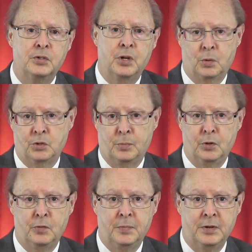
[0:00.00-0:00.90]
there was a
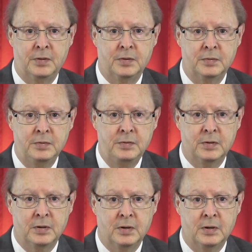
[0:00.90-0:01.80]
movement?
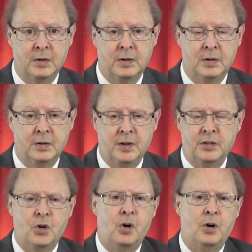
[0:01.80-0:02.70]
That's
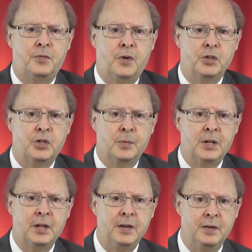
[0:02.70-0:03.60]
hard for us to
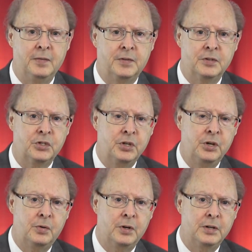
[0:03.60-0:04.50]
believe,
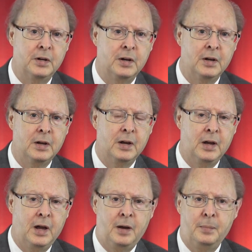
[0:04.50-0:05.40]
considering
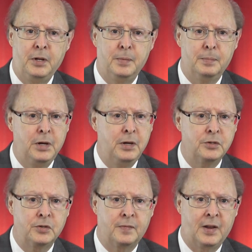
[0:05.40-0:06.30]
how many millions
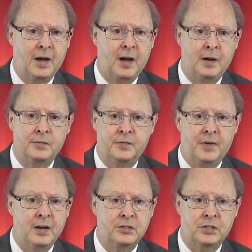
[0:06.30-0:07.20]
of lives
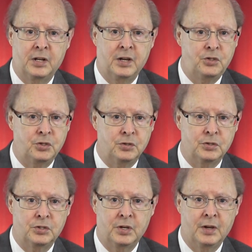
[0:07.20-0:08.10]

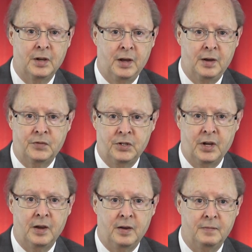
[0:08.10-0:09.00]
vaccinations have
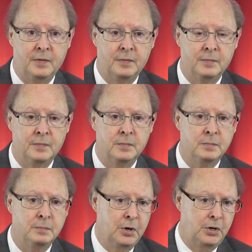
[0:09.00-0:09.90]
saved.
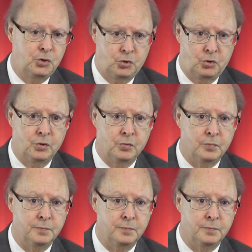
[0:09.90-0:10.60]
But it's true.